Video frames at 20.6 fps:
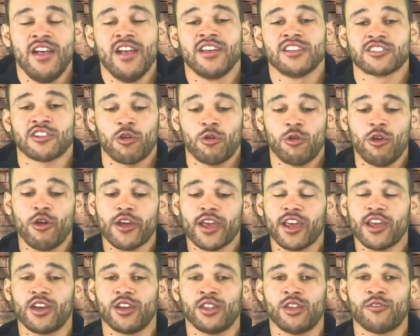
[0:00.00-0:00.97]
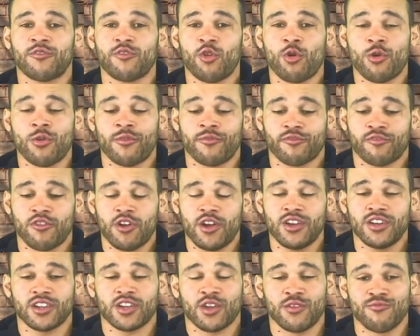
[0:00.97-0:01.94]
So looking at the floor in
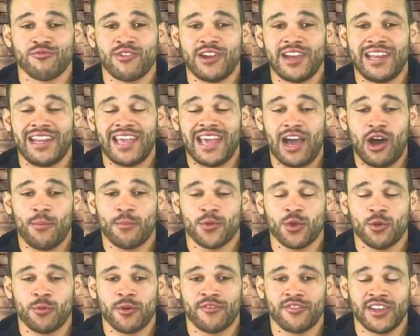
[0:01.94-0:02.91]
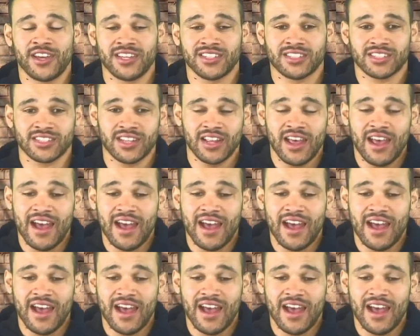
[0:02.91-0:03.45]
front can really help you with this.